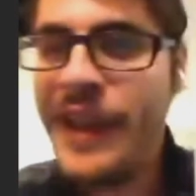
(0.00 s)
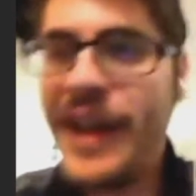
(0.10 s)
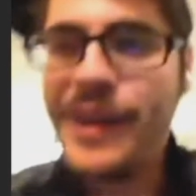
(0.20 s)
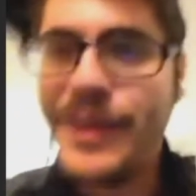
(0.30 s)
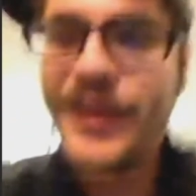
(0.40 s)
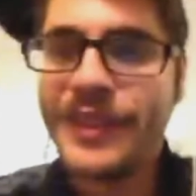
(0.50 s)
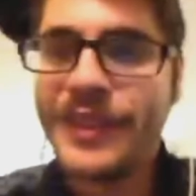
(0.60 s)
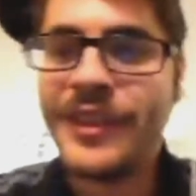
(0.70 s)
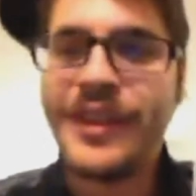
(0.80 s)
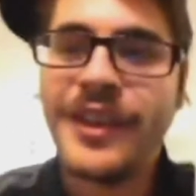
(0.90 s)
I mean,
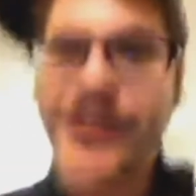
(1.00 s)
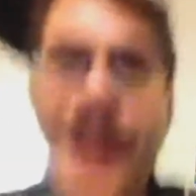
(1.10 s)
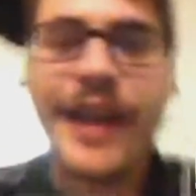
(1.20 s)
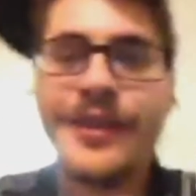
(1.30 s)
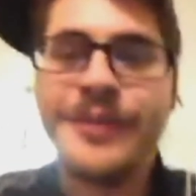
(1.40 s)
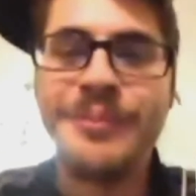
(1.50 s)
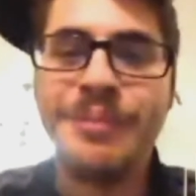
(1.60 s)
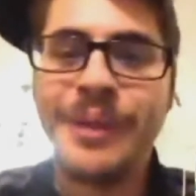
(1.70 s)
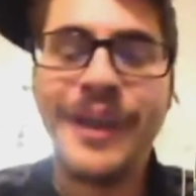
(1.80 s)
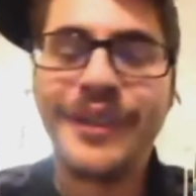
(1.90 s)
the guy is
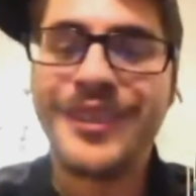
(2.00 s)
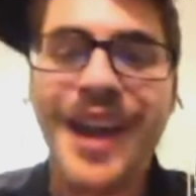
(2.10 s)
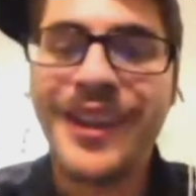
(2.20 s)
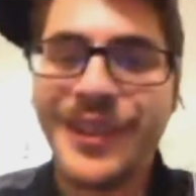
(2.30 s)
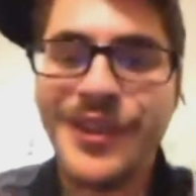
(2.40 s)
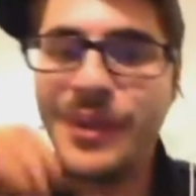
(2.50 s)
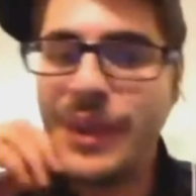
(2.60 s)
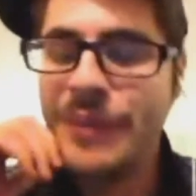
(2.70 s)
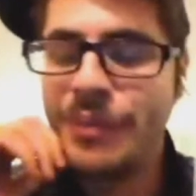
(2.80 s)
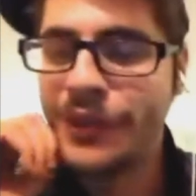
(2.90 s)
playing a solid two-way.
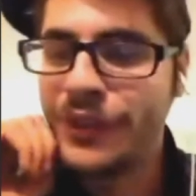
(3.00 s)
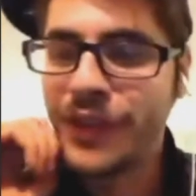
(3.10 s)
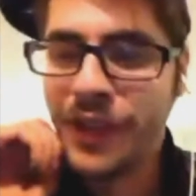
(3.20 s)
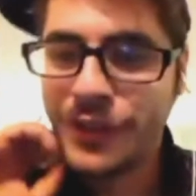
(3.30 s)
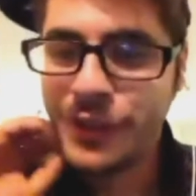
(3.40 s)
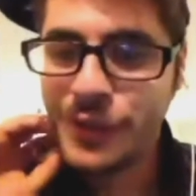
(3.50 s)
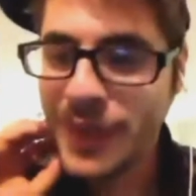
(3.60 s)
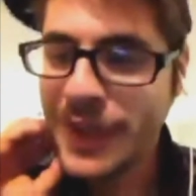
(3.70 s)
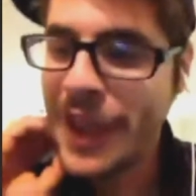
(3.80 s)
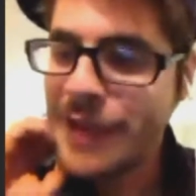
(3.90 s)
He plays a solid
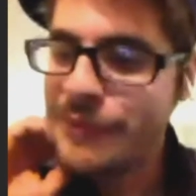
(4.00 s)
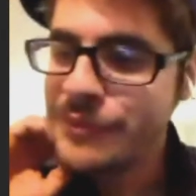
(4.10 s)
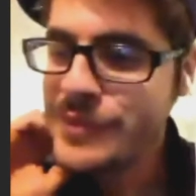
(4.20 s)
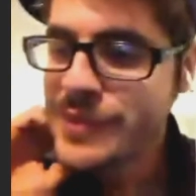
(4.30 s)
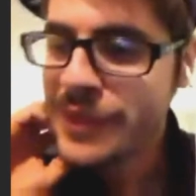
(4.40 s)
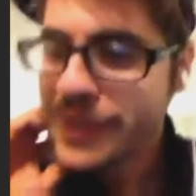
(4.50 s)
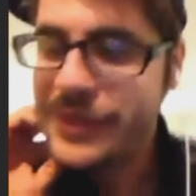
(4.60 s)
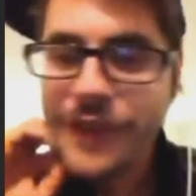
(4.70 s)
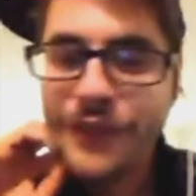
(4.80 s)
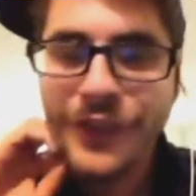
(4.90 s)
two-way game.
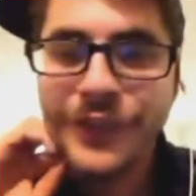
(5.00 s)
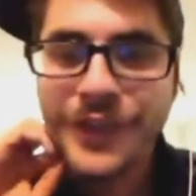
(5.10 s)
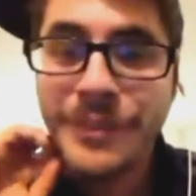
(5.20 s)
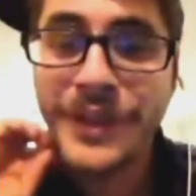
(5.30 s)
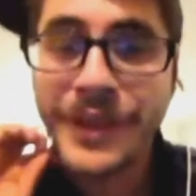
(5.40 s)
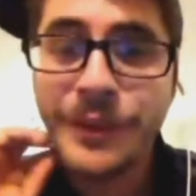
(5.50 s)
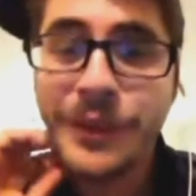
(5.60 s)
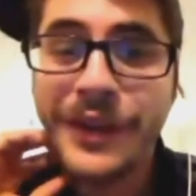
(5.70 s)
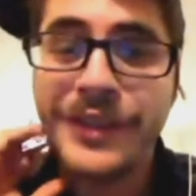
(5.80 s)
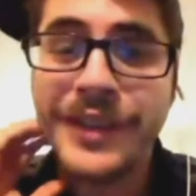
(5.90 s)
Definitely something that
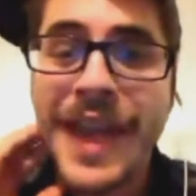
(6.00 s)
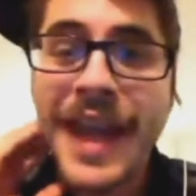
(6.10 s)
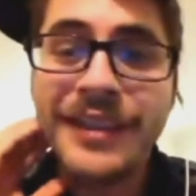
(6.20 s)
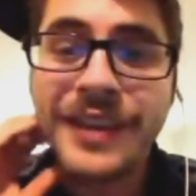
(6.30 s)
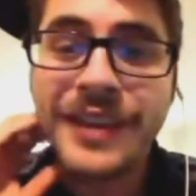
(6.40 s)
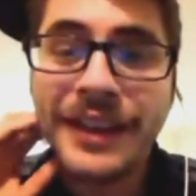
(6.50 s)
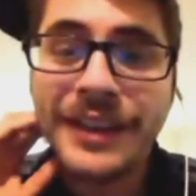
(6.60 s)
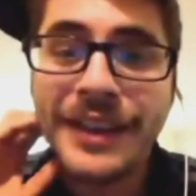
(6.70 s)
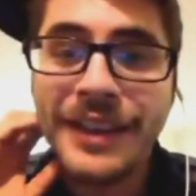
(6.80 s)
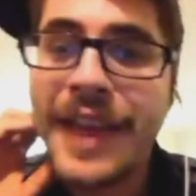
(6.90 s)
Washington has not
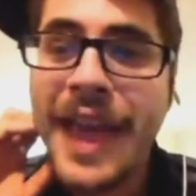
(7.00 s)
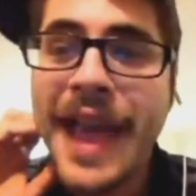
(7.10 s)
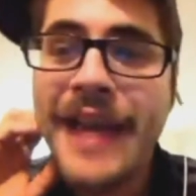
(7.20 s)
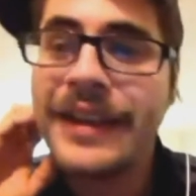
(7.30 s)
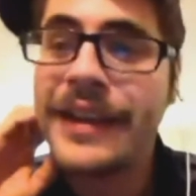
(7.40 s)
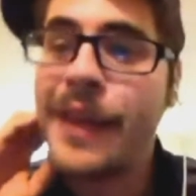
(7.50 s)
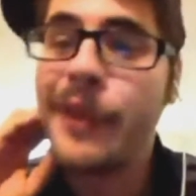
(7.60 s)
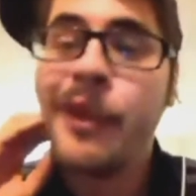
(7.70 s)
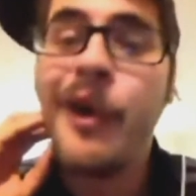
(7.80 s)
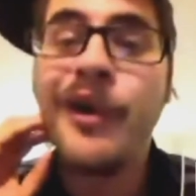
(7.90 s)
had in a
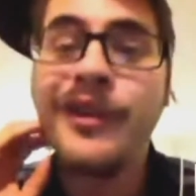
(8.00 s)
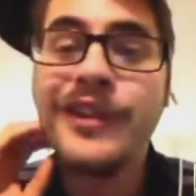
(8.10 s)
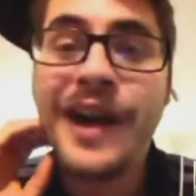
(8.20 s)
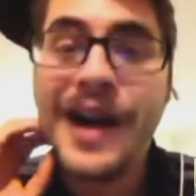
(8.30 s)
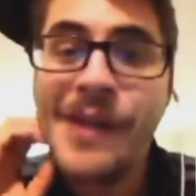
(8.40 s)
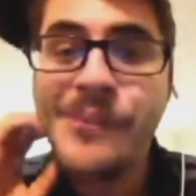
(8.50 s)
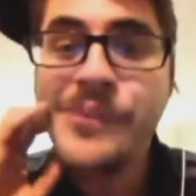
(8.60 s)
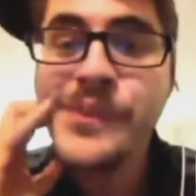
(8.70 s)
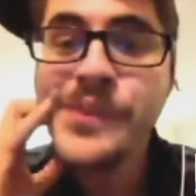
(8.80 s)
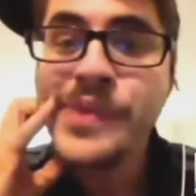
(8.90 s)
long time.
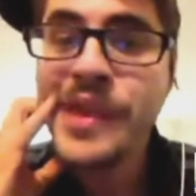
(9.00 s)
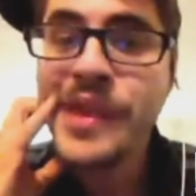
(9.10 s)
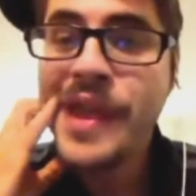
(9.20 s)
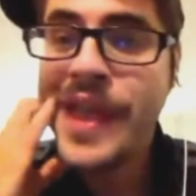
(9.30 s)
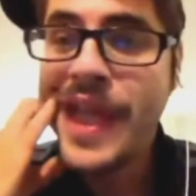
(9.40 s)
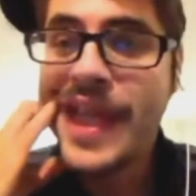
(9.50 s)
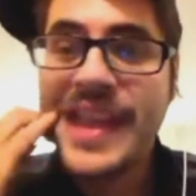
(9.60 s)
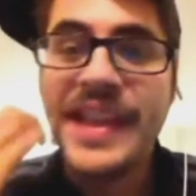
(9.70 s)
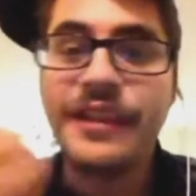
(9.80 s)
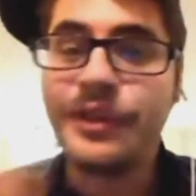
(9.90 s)

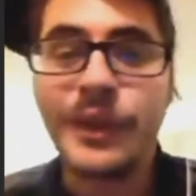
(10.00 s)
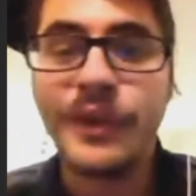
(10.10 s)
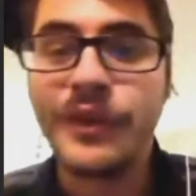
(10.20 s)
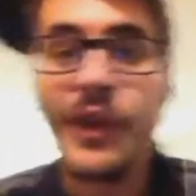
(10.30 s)
Any sort of